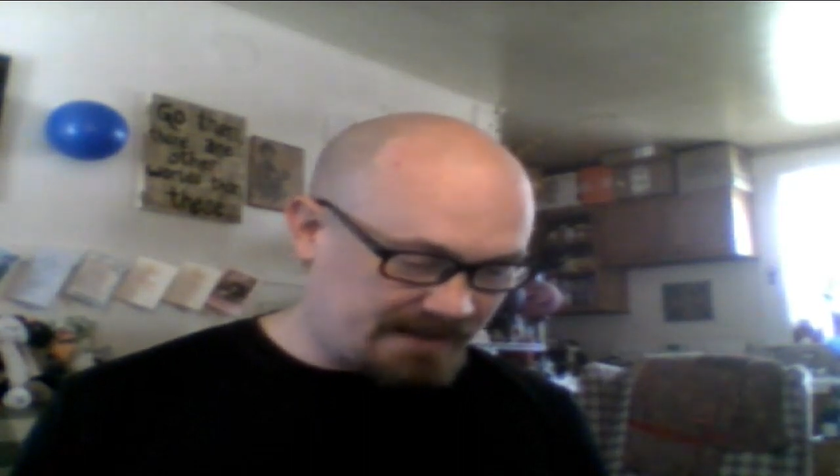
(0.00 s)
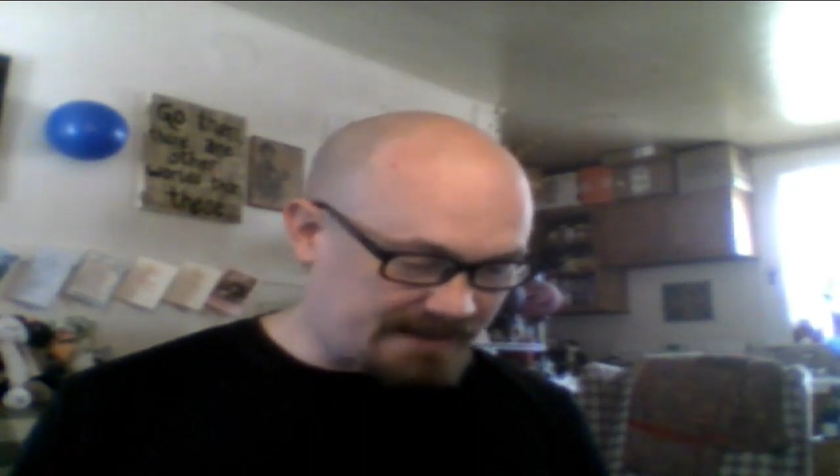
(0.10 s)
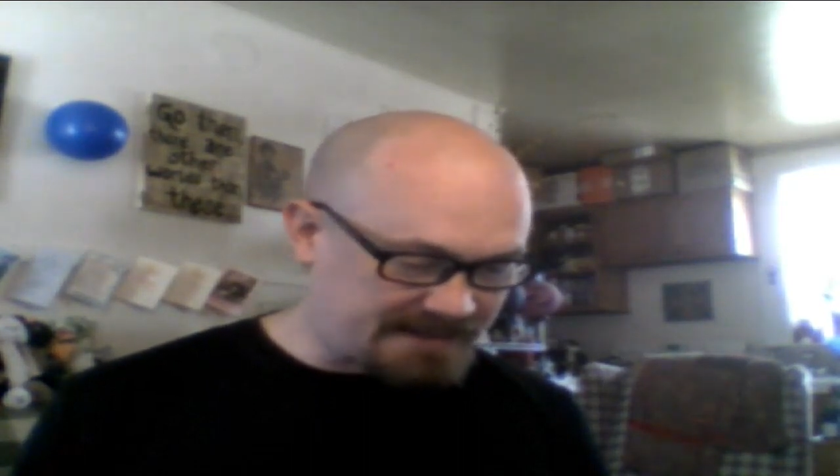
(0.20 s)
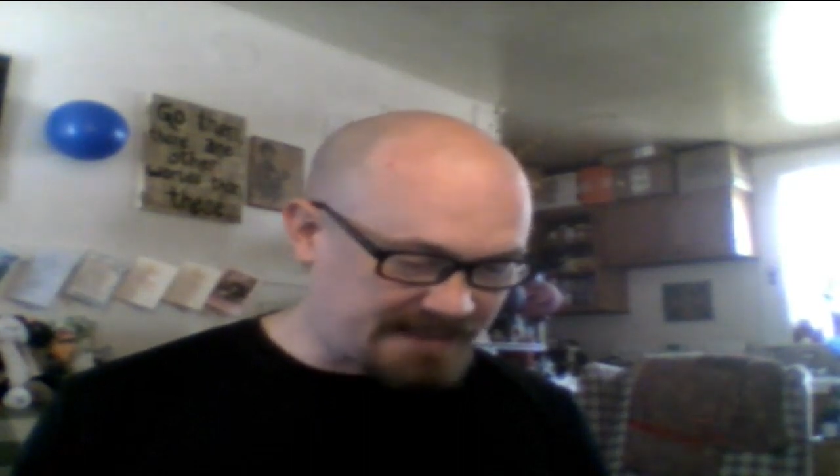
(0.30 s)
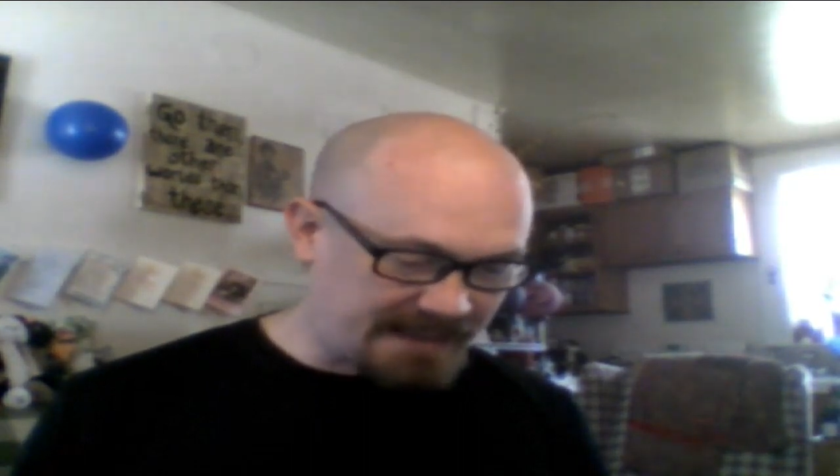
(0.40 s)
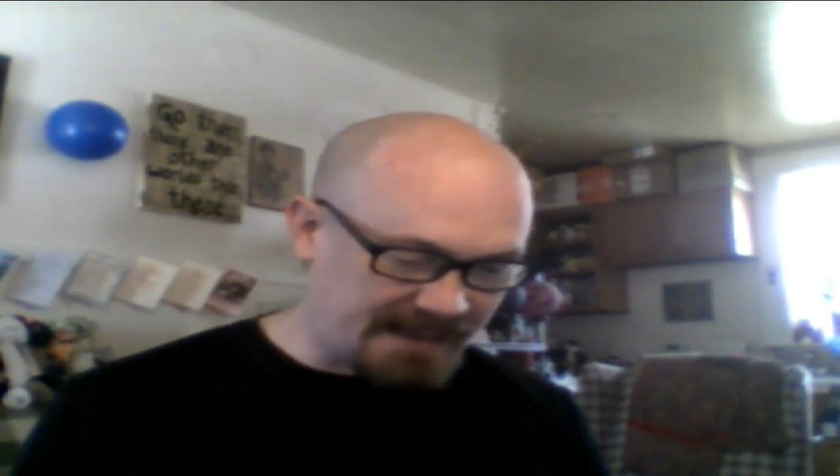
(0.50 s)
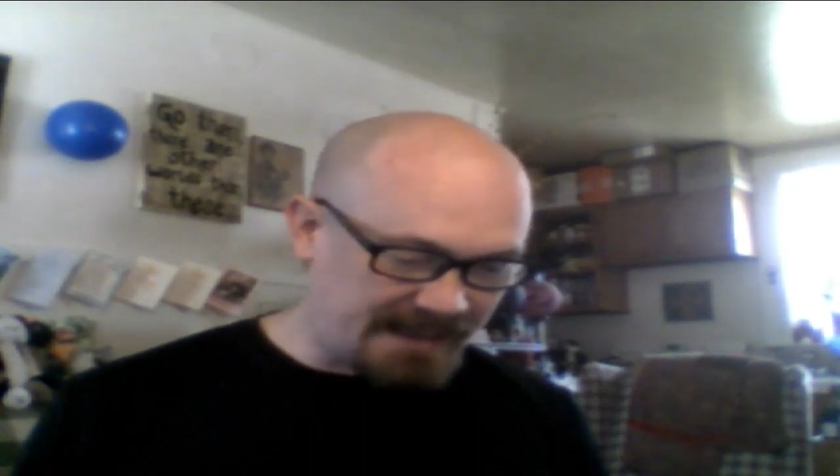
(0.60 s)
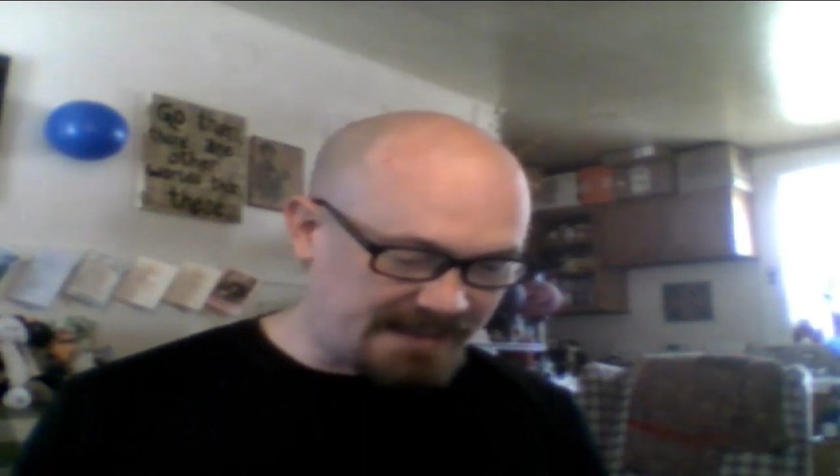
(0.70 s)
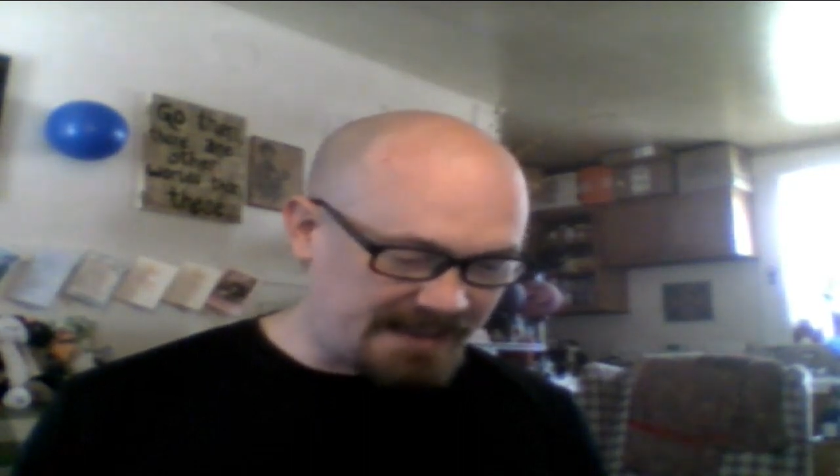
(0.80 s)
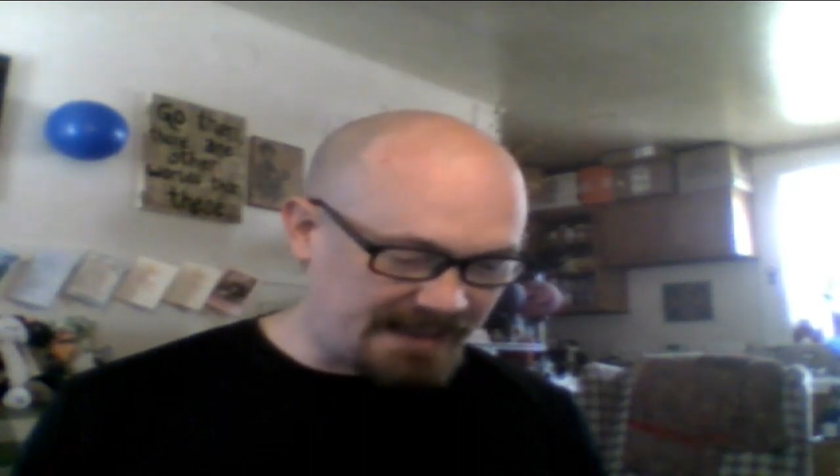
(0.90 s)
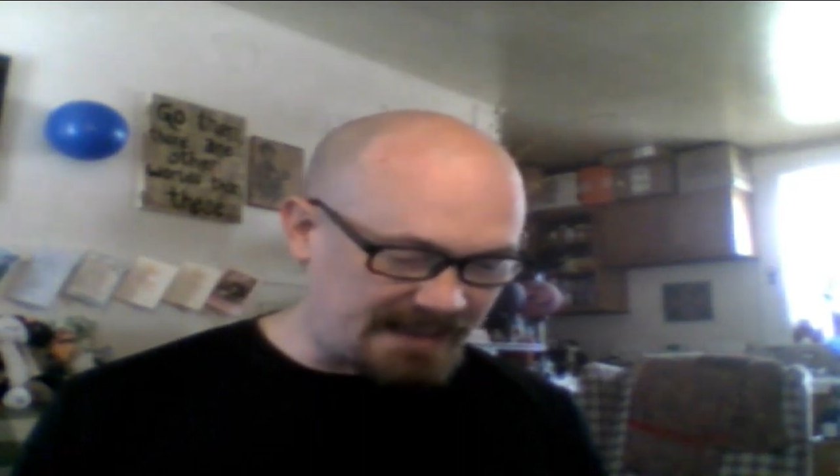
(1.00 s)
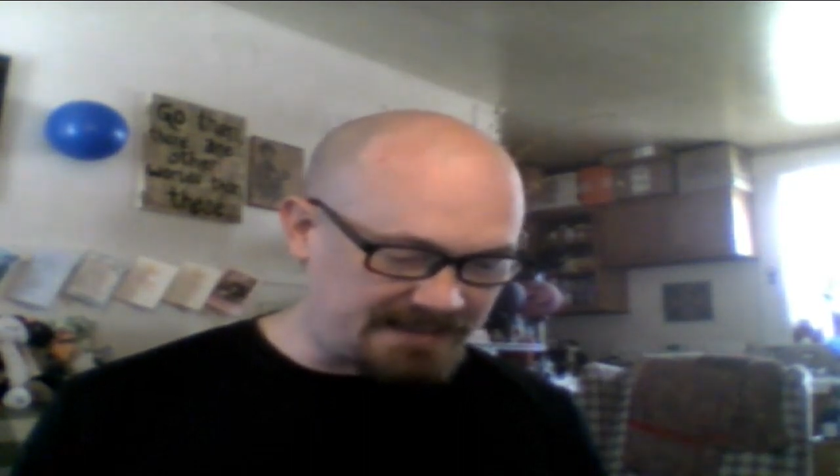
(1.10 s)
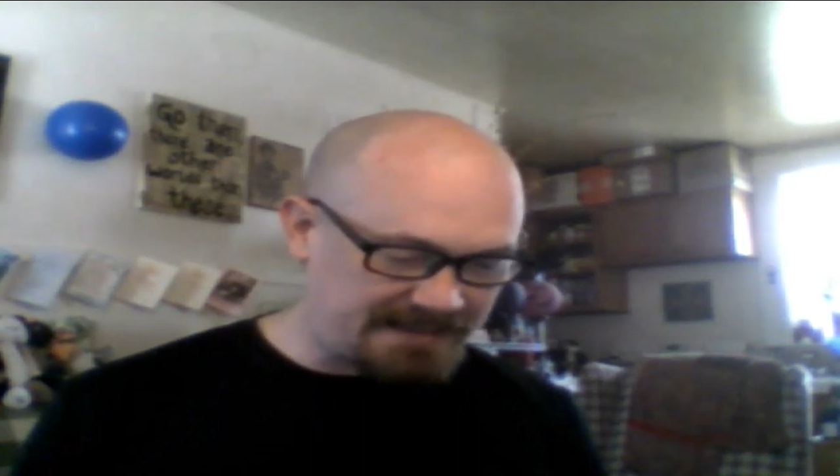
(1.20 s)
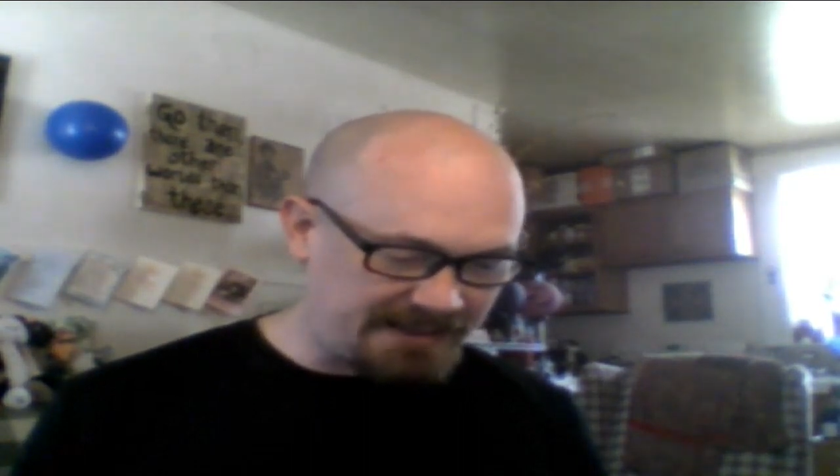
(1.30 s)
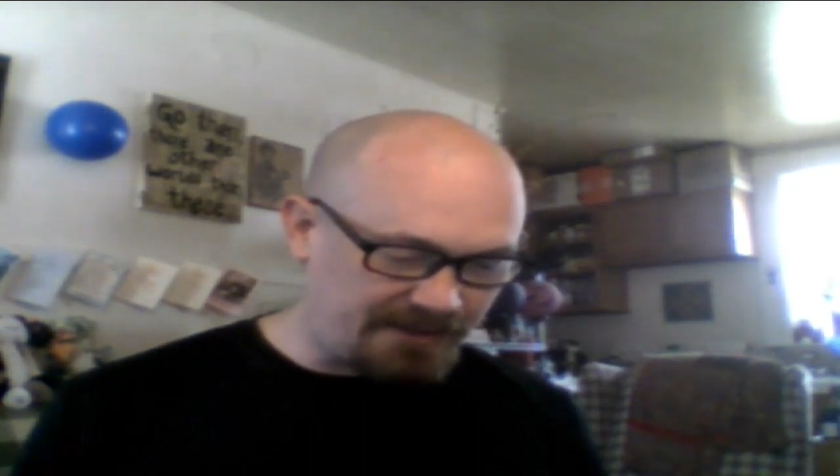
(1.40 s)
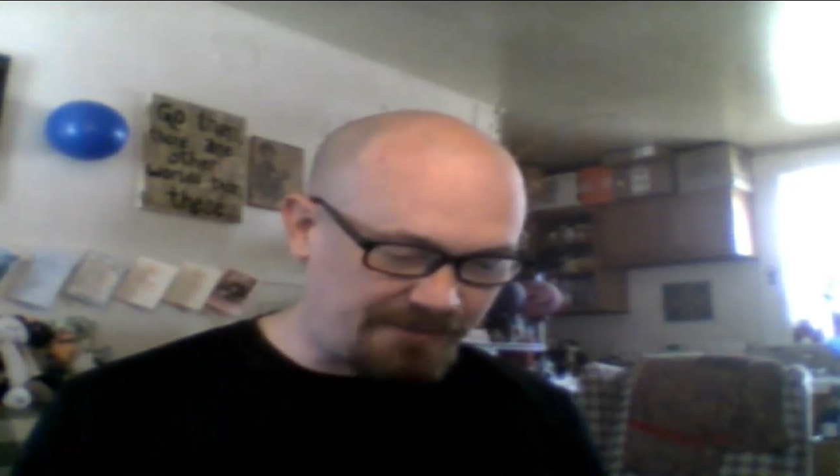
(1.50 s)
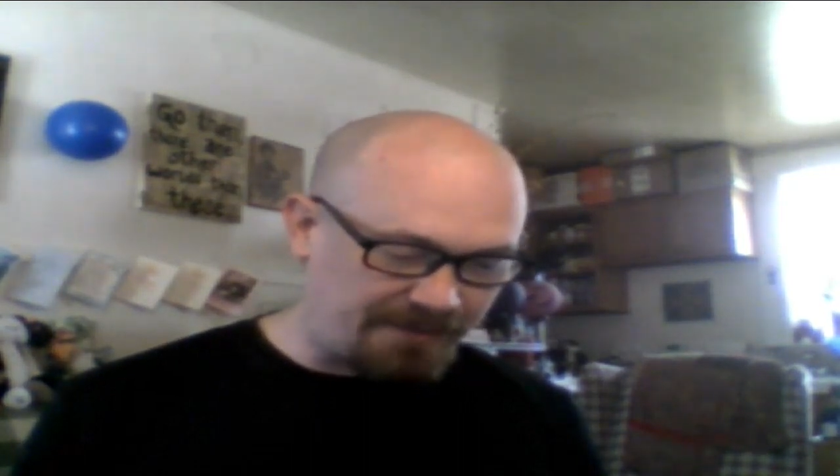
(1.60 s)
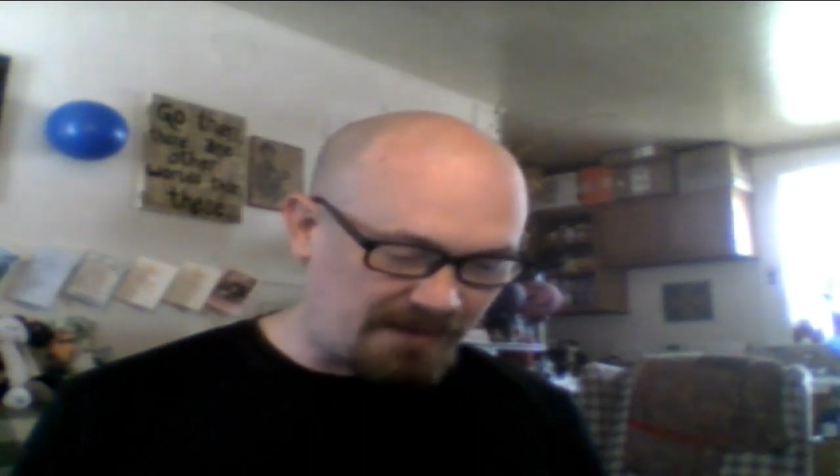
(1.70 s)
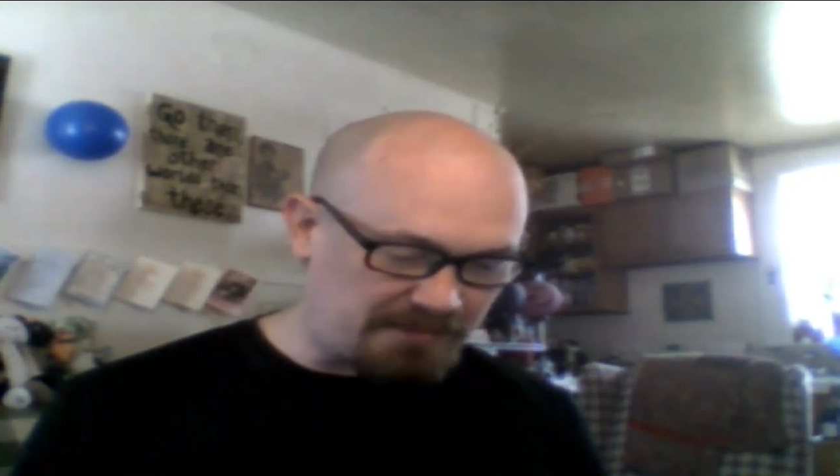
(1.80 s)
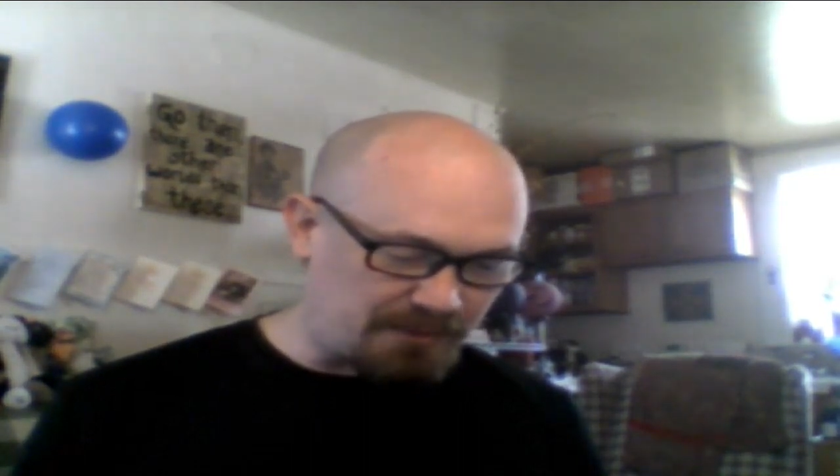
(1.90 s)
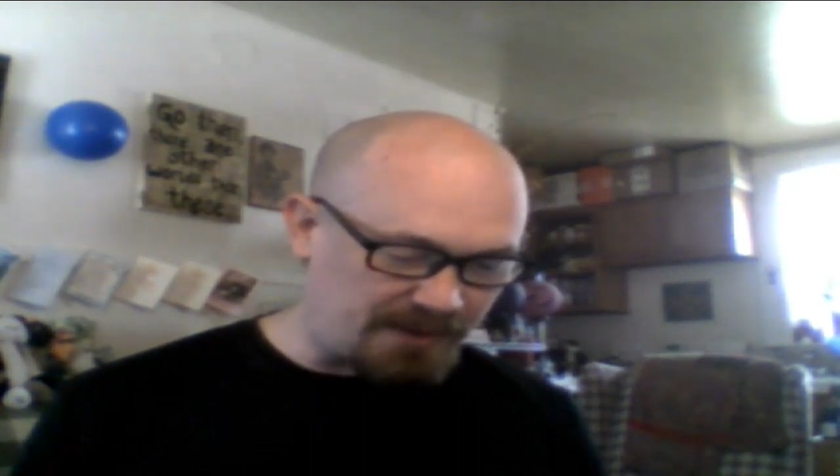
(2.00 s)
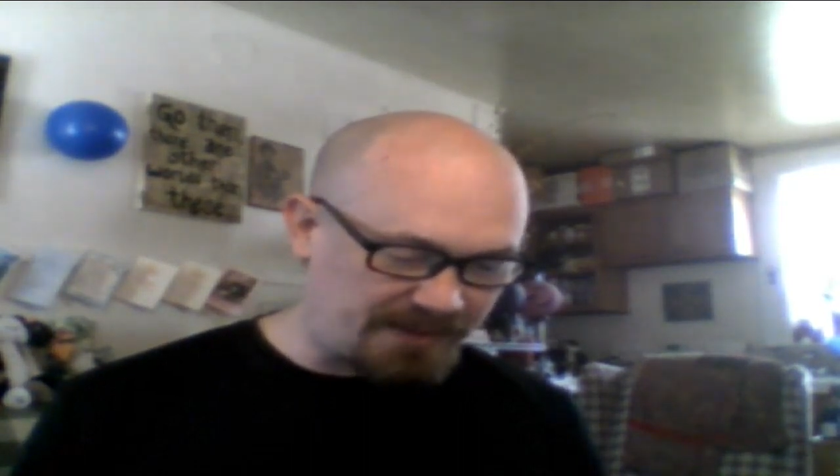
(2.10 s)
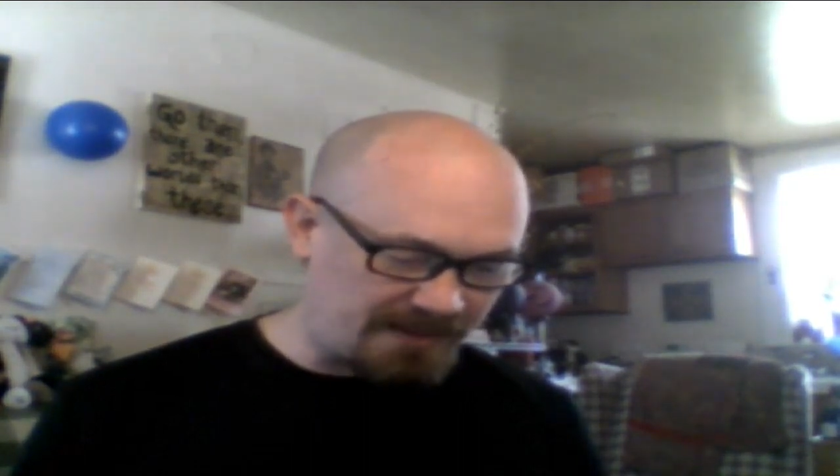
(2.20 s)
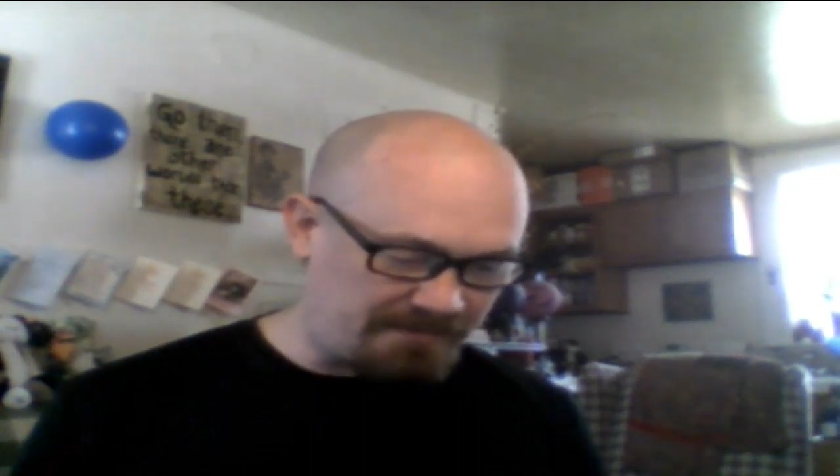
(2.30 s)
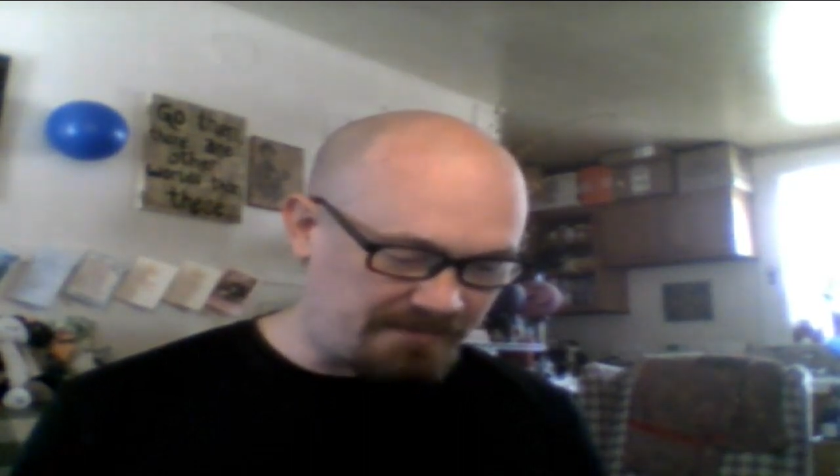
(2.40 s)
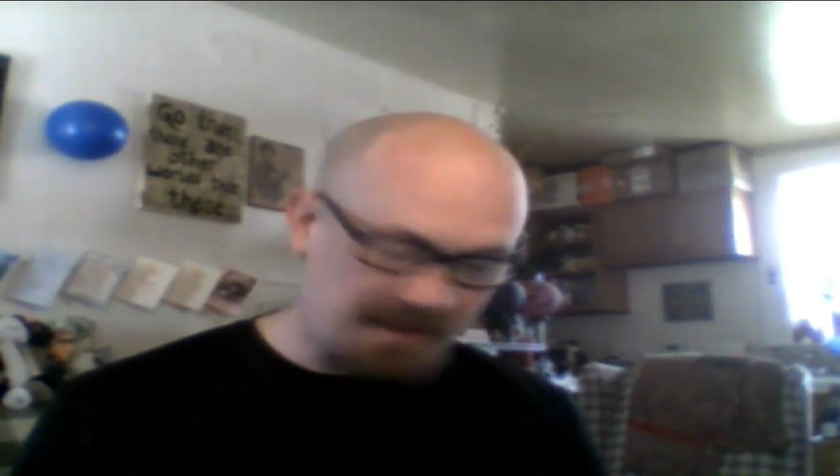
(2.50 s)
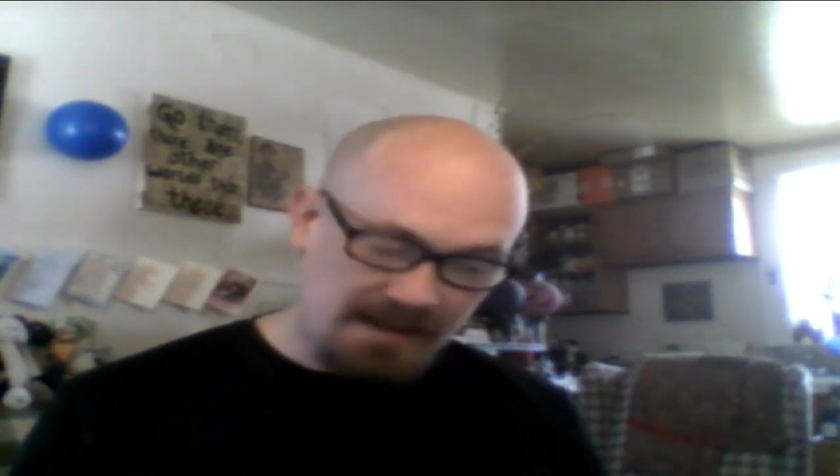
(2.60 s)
The second I think I see you fumble with them,